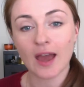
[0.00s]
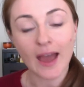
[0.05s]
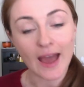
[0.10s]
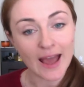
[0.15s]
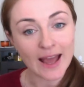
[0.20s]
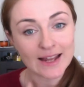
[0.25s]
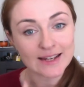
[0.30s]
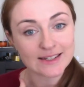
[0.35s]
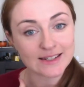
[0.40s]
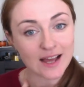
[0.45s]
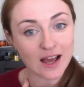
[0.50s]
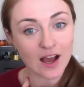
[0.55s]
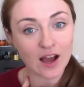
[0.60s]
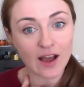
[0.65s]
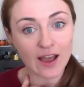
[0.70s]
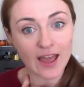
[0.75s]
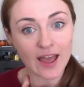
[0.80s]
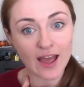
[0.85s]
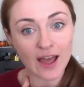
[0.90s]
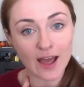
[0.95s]
And
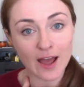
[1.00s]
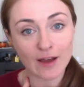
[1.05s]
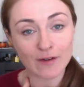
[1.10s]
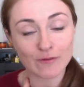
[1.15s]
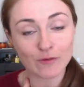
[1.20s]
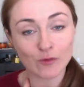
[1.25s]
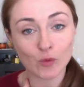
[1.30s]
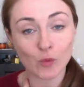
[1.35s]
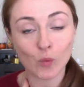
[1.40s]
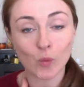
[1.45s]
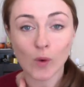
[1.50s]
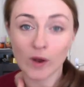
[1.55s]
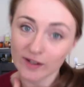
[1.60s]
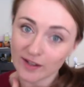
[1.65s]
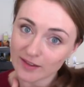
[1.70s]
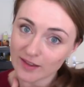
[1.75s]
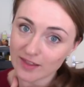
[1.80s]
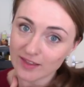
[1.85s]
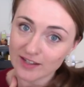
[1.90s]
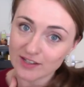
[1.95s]
I have one
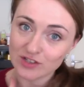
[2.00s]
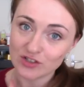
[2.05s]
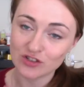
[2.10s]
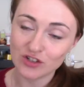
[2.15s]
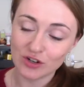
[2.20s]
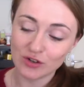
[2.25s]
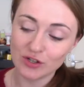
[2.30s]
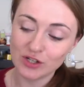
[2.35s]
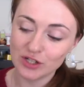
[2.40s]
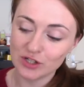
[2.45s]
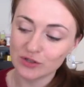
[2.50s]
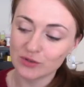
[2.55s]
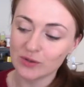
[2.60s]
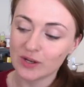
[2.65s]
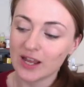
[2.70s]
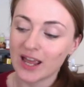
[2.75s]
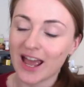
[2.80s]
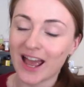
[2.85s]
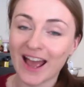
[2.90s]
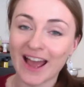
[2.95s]
other thing to show you,
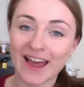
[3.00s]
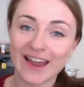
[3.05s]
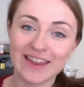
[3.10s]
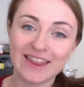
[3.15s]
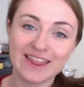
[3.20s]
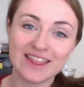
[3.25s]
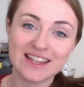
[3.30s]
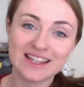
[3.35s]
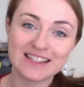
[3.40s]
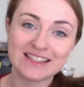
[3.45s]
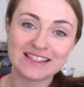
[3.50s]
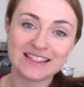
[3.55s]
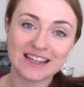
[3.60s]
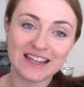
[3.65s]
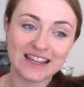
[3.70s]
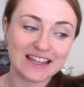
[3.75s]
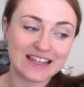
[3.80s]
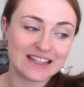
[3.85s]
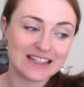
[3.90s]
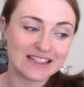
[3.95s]
and this
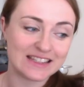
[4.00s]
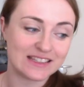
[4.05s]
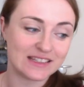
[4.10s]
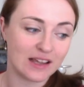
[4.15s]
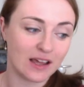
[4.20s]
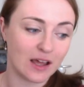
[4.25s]
is